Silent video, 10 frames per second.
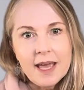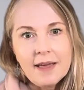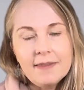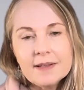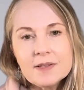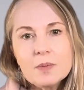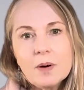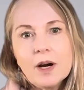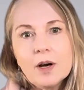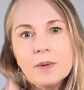And that's
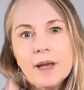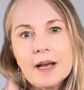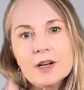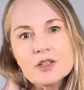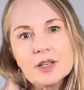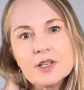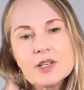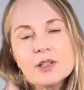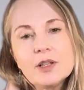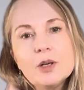where we actually
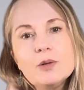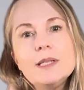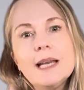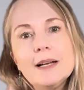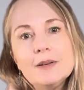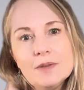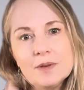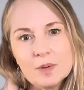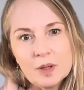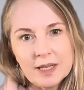slow down the
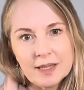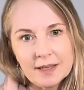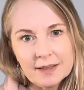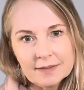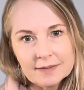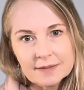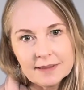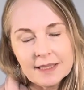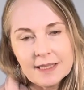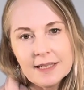breathing
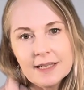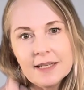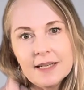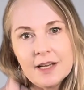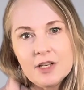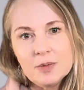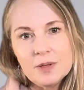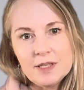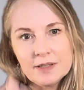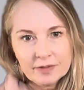and do a
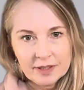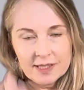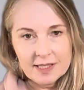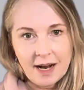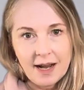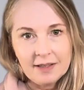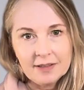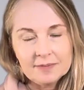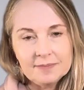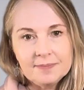different style.